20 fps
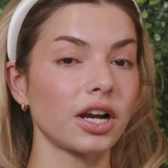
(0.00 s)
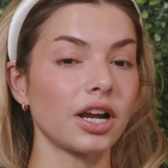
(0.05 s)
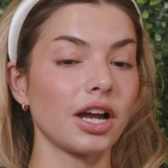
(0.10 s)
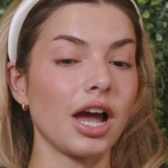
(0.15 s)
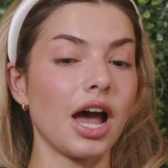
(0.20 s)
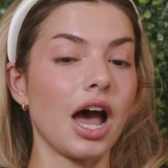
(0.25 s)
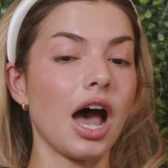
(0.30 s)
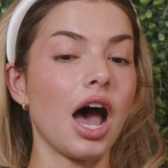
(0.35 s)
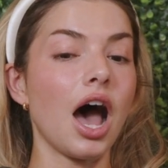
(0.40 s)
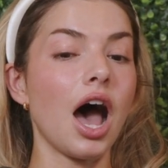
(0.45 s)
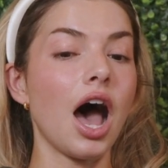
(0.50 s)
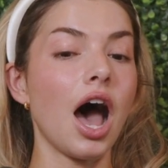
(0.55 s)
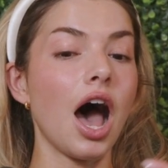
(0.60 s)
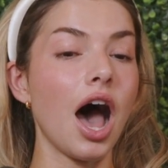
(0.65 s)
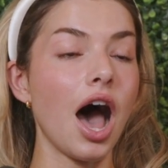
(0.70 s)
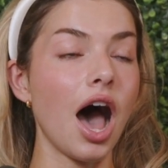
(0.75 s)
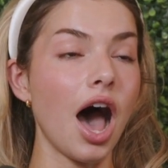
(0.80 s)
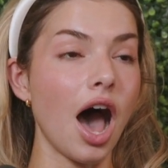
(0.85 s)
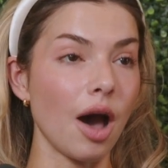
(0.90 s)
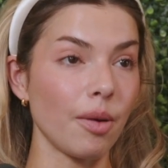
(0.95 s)
hot
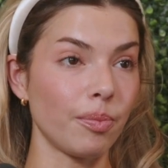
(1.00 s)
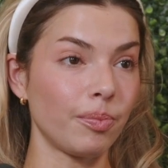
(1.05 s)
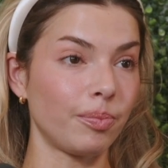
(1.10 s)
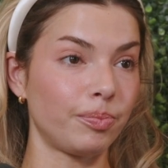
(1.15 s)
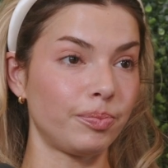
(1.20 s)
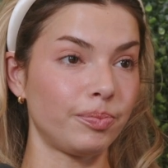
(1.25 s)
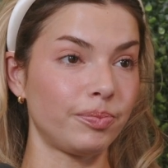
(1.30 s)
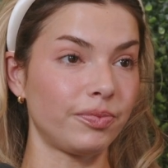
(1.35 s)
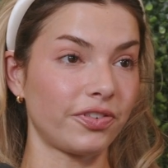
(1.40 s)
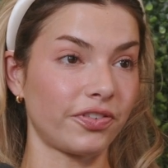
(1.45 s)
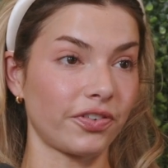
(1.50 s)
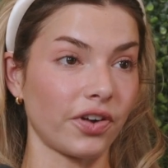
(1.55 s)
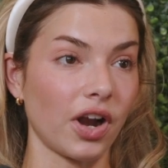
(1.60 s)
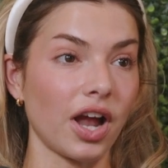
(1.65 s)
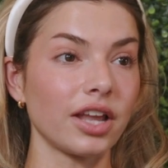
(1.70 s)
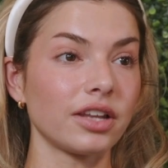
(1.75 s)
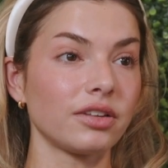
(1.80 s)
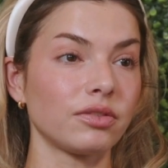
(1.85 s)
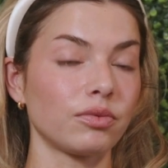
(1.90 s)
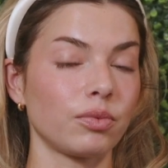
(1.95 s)
up
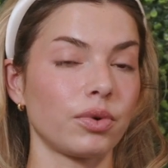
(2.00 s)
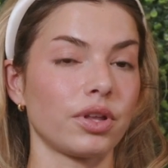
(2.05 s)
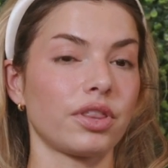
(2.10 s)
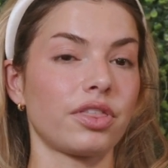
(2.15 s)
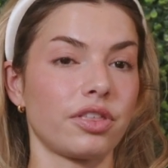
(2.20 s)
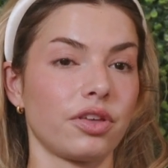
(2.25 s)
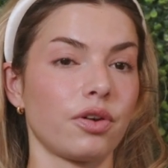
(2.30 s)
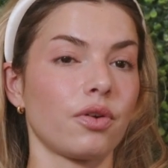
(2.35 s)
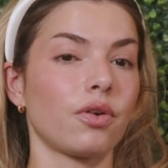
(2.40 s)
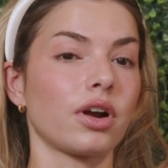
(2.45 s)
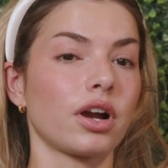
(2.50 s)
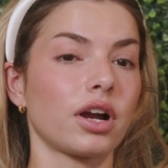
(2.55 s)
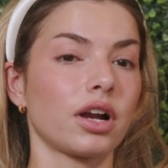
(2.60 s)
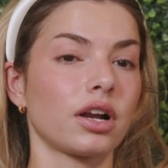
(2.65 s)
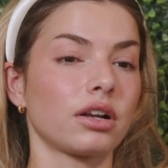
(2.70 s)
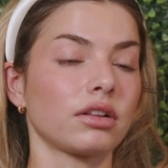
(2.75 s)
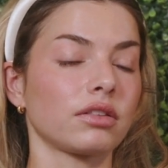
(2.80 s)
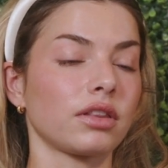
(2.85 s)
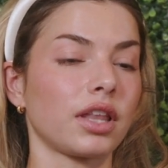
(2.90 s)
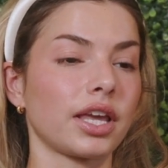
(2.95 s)
front oh, with yeah.
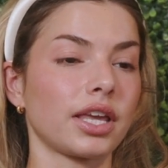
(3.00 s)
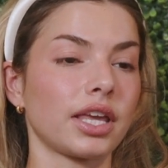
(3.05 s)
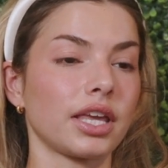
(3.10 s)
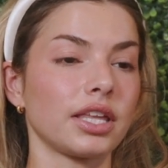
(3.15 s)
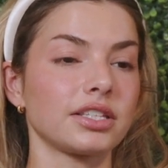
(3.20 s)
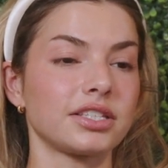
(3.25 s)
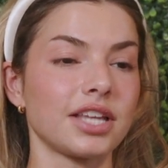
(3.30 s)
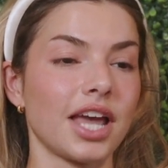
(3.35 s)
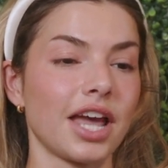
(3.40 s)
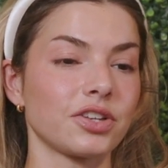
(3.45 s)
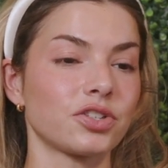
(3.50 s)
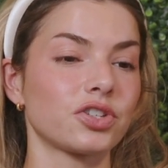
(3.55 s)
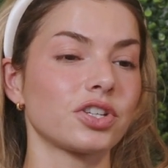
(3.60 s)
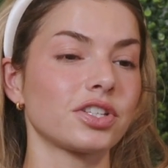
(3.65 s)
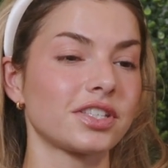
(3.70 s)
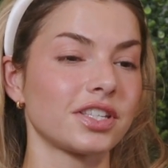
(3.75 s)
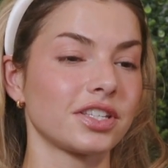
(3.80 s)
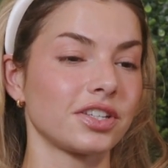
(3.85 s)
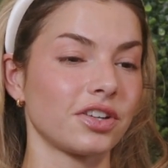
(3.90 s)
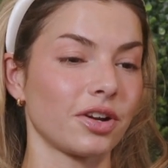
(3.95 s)
your like
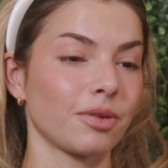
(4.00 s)
intentions and your